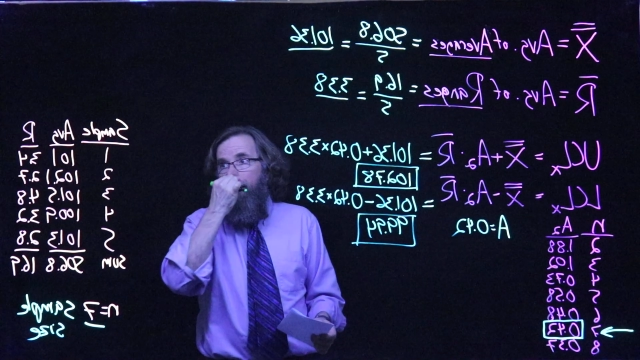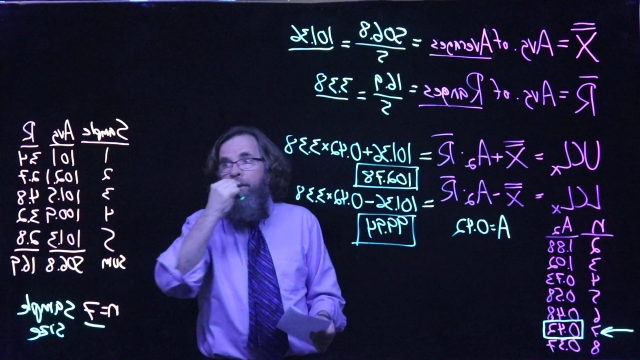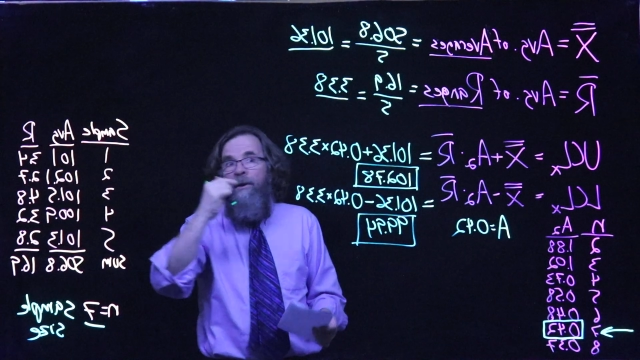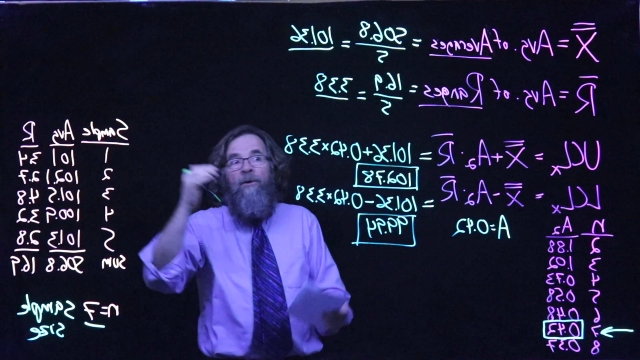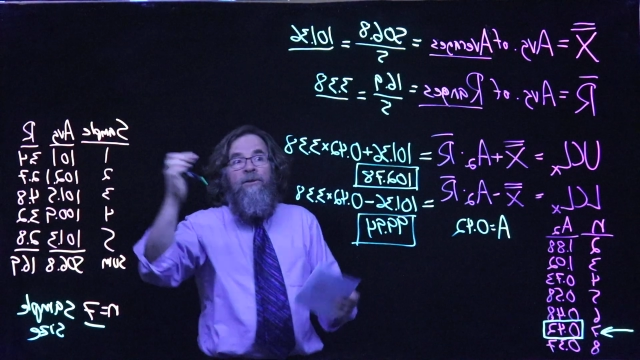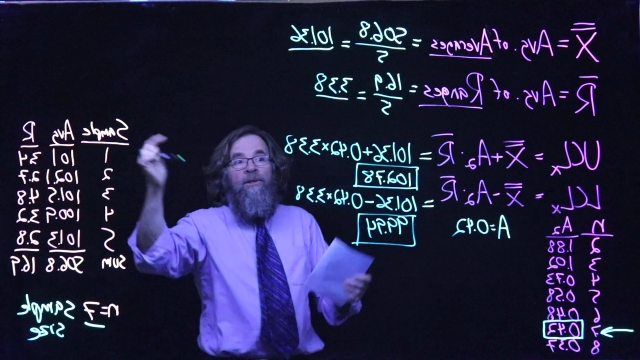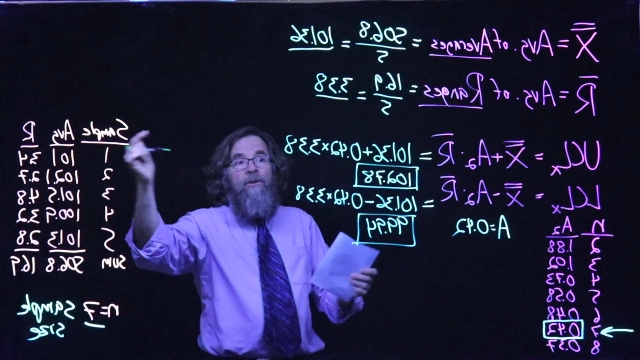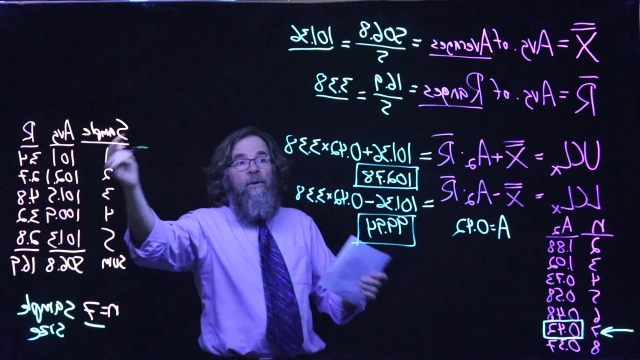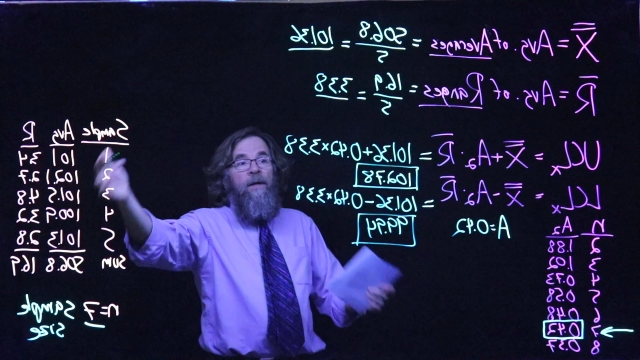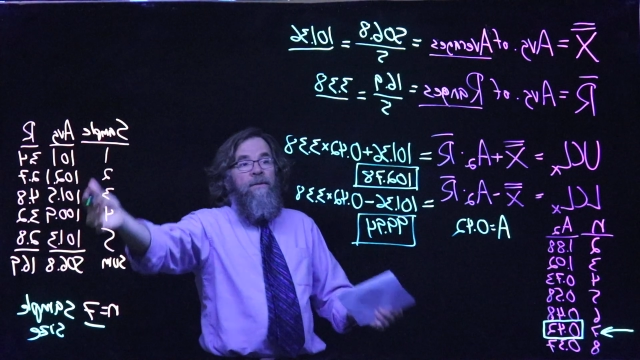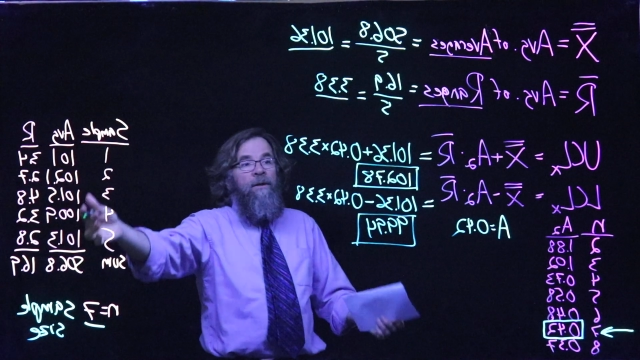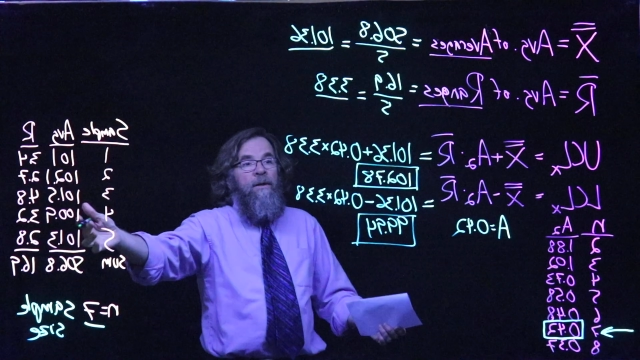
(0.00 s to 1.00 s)
We could just
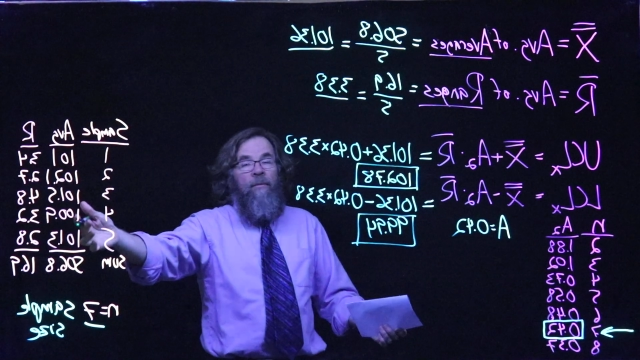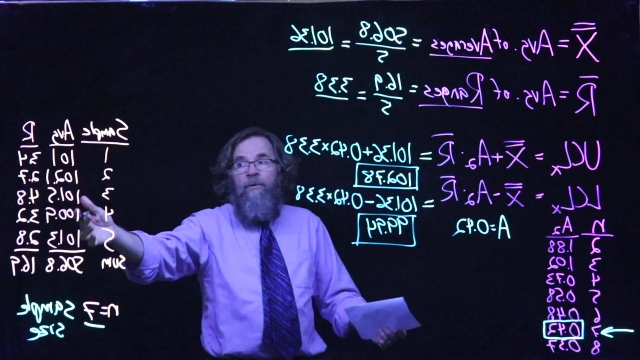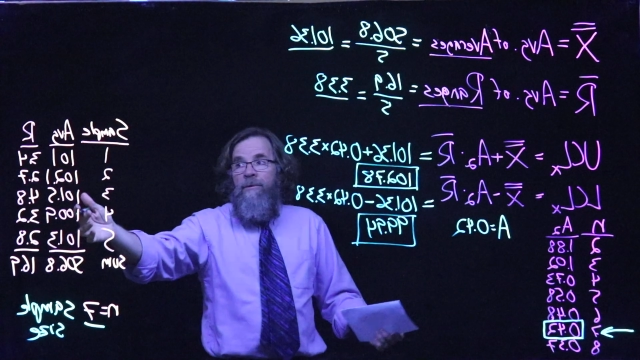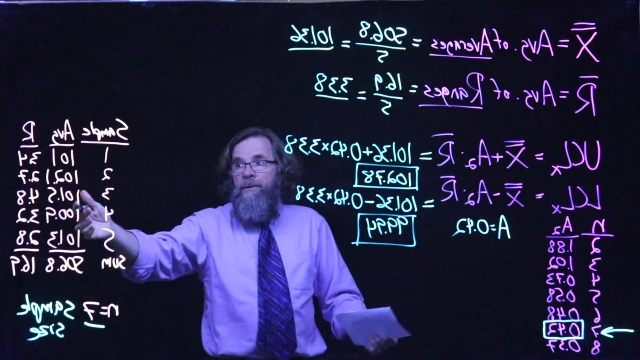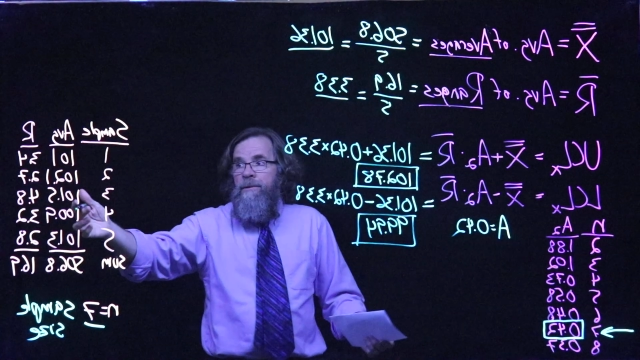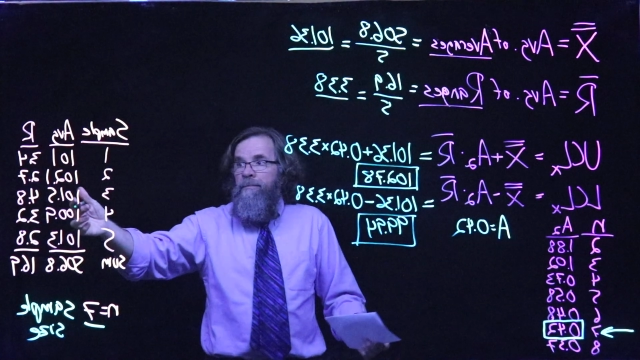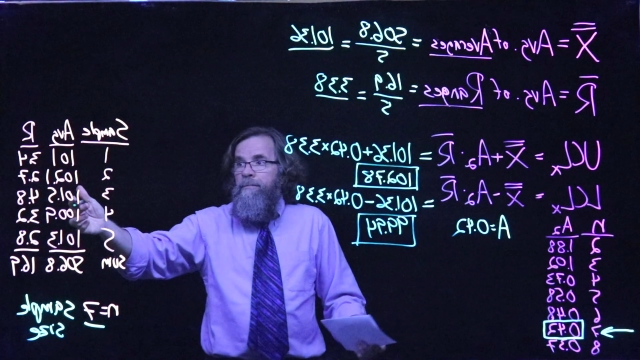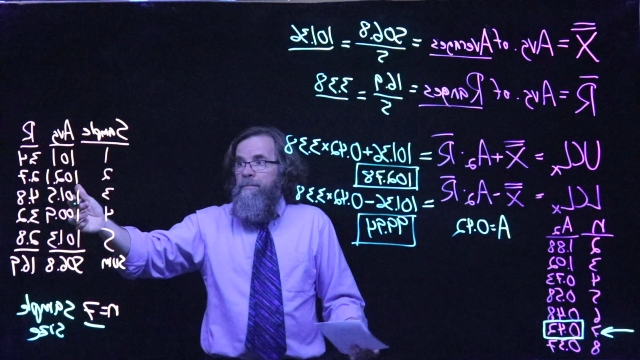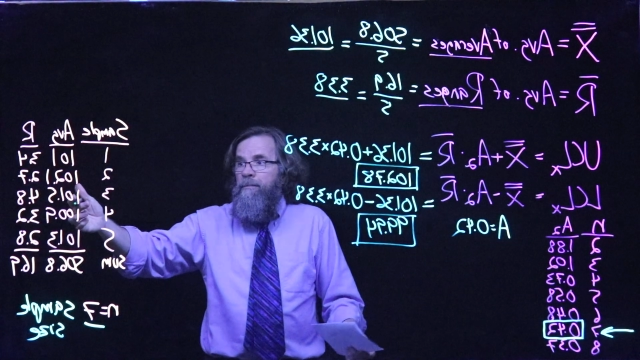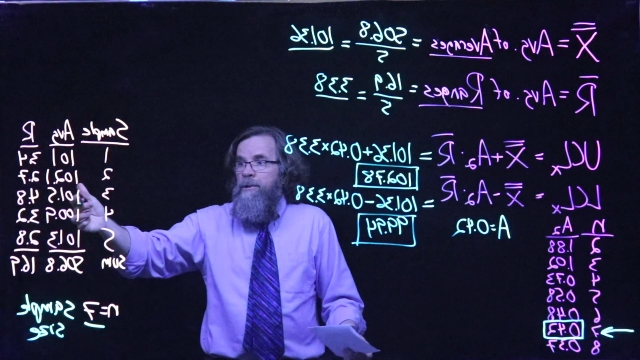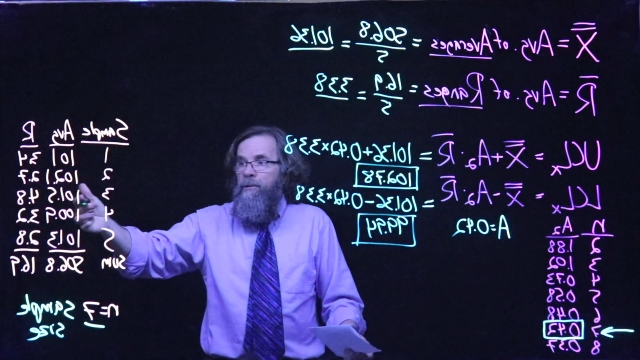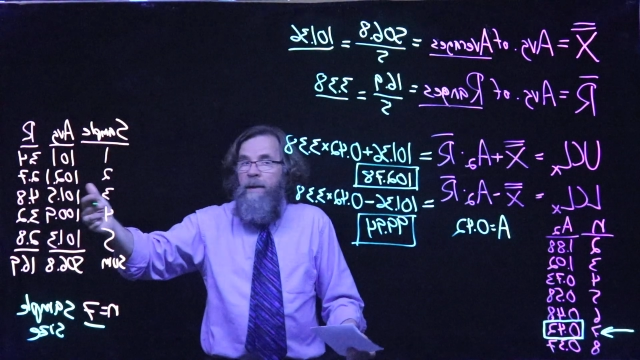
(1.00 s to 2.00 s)
look at the numbers.
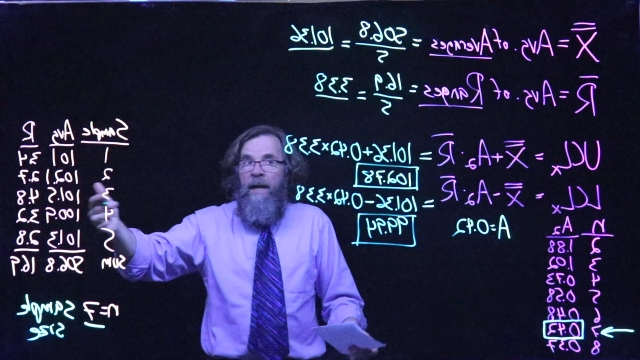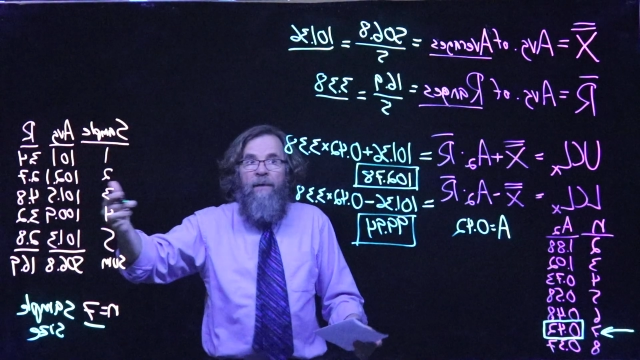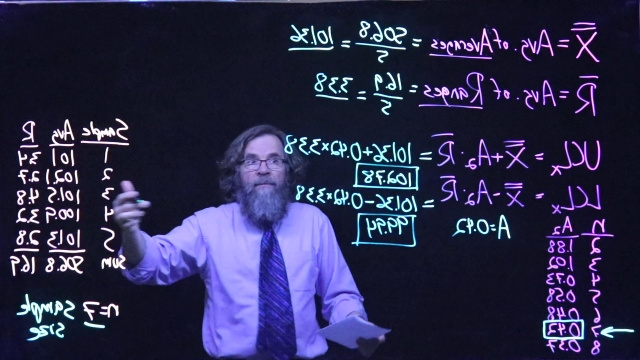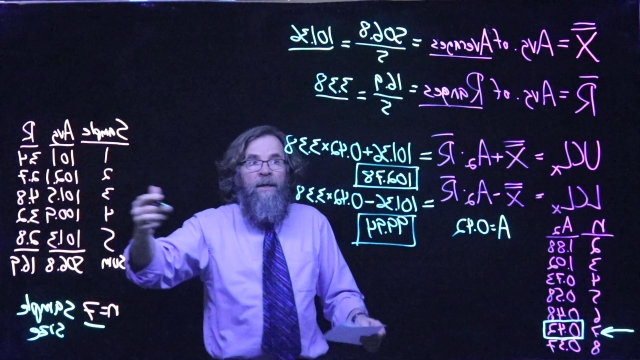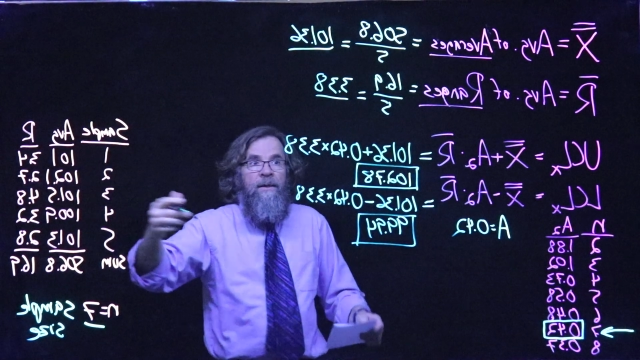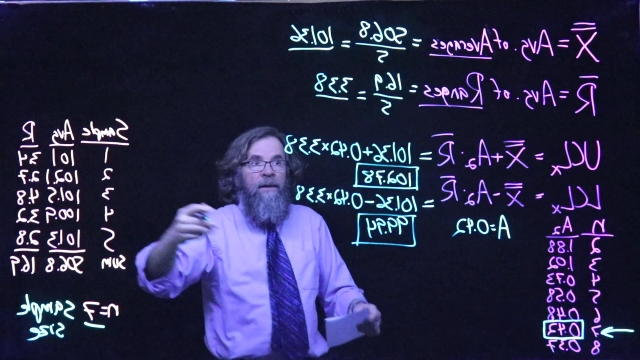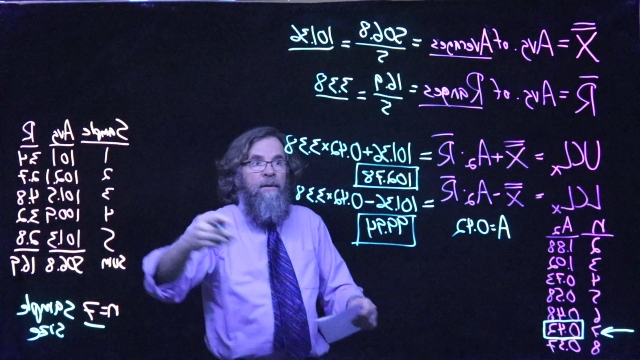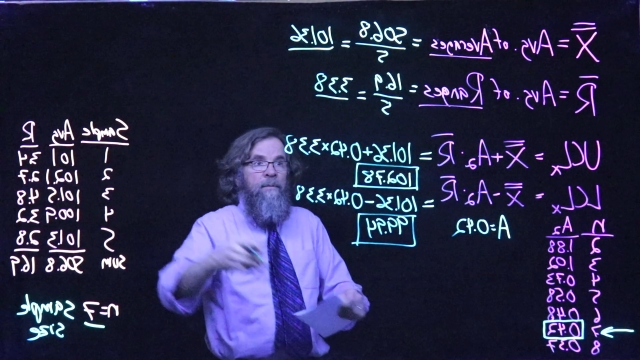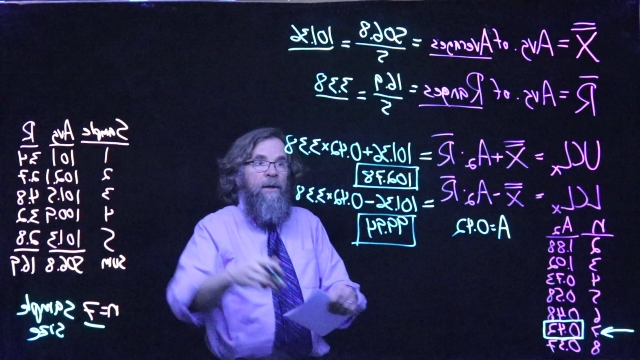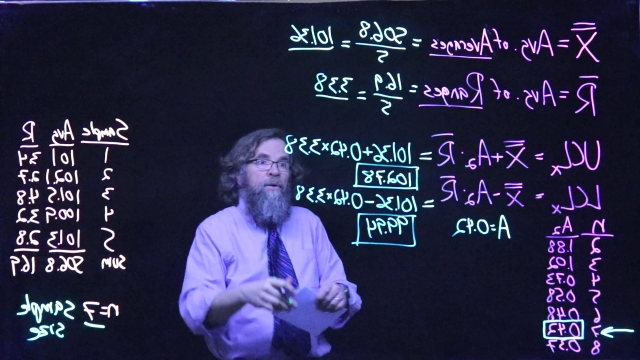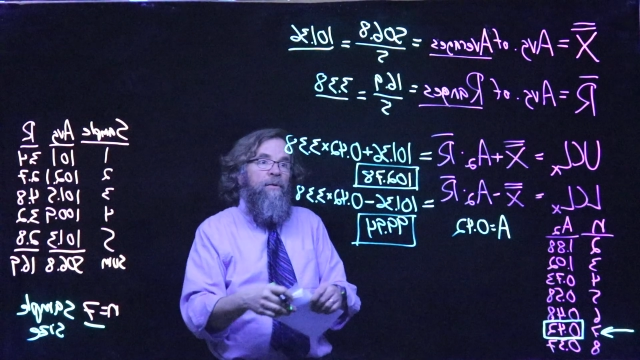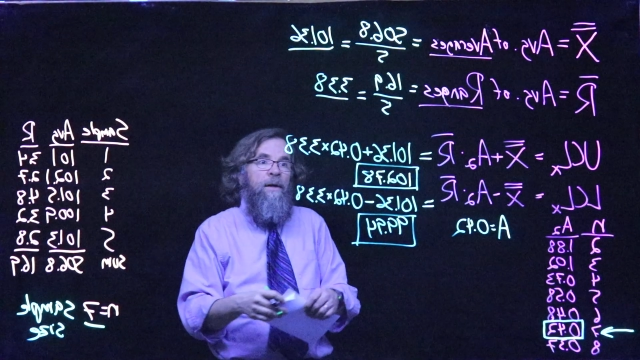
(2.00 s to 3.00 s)
Do we have anything bigger